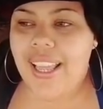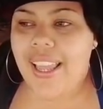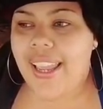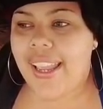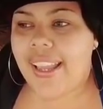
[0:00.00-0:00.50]

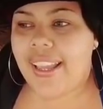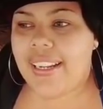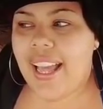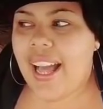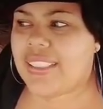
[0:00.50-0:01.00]

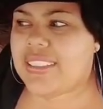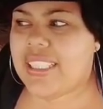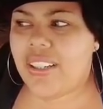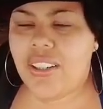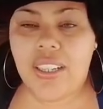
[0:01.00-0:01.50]
and I
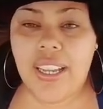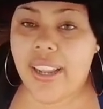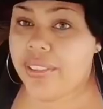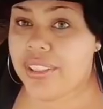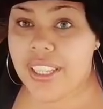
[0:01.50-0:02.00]
tell her
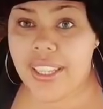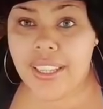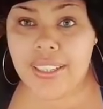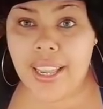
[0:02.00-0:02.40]
everything.